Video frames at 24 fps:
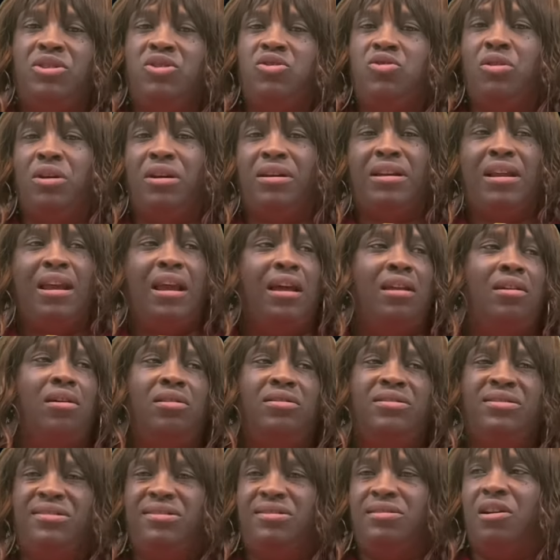truck and had all
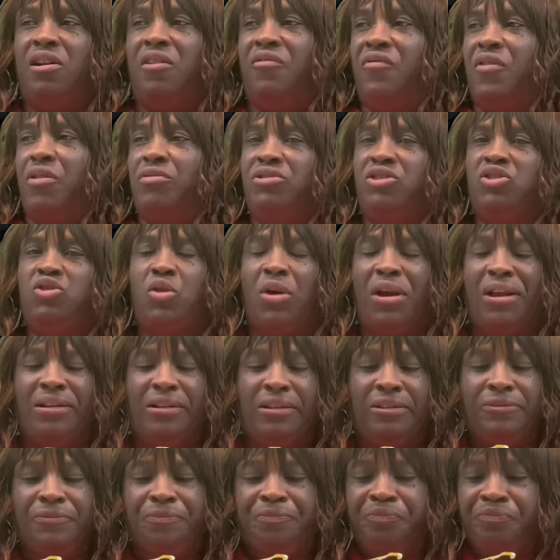this stuff on the
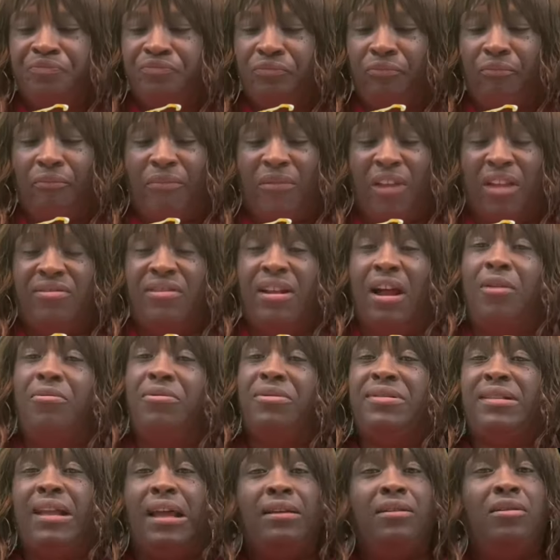trailer. So I was
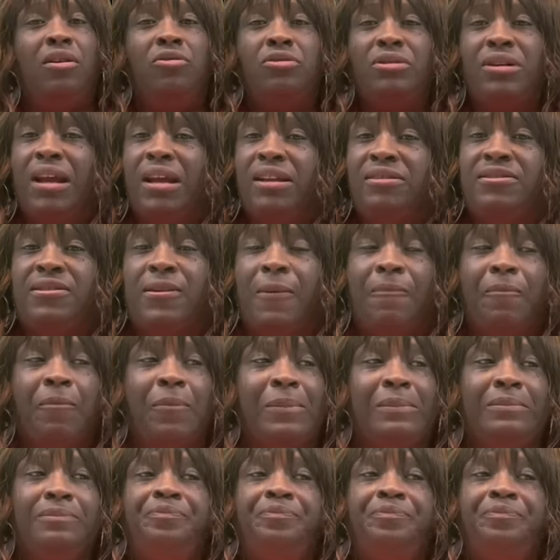like, go catch him.